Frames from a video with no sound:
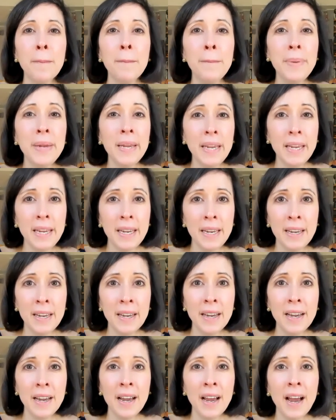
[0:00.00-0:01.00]

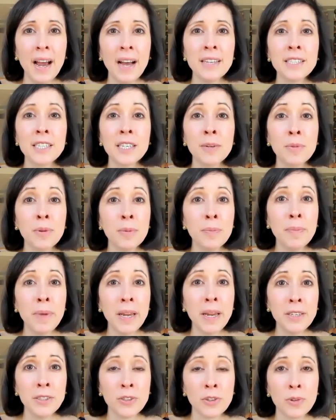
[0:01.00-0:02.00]
B has a
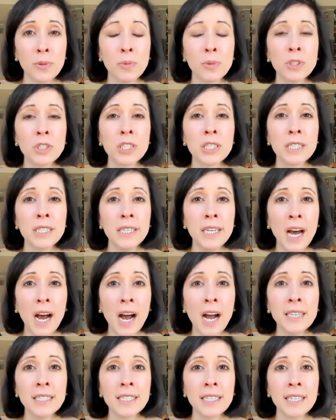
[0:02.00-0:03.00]
remainder, which is
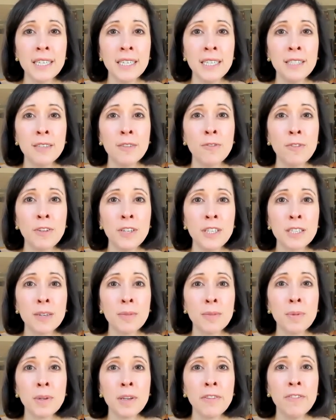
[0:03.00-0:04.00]
not
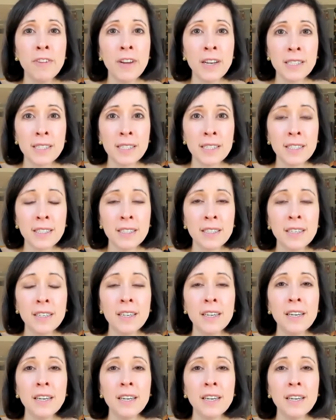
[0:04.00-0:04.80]
indefeasibly vested.